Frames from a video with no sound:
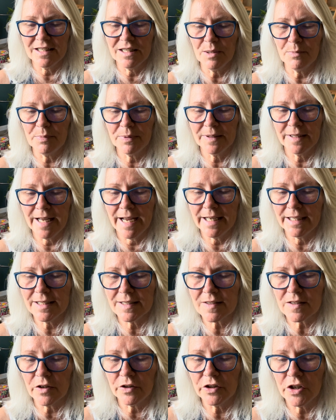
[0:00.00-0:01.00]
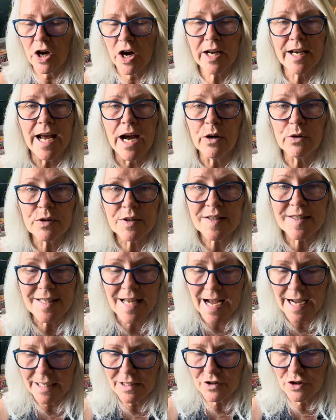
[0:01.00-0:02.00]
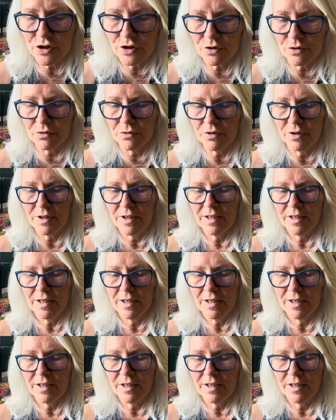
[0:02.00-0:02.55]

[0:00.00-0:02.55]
The planets are not outside you.